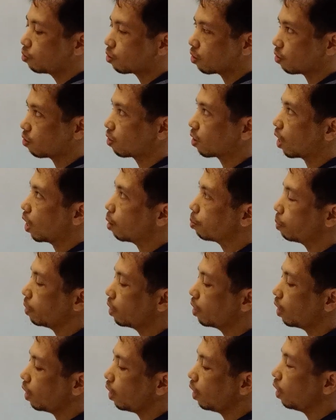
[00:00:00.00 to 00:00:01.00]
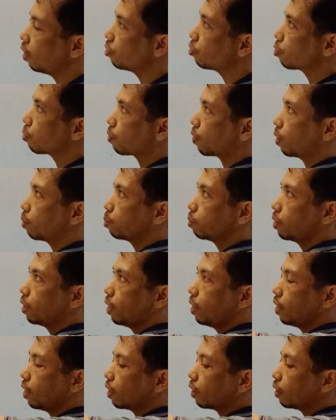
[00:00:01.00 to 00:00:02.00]
We just copy the h
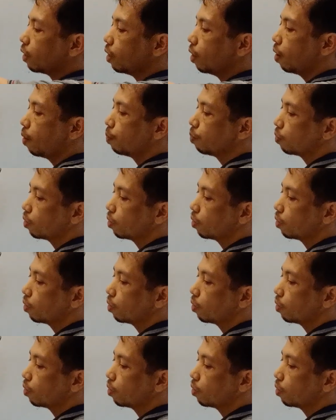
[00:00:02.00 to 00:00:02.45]
from here.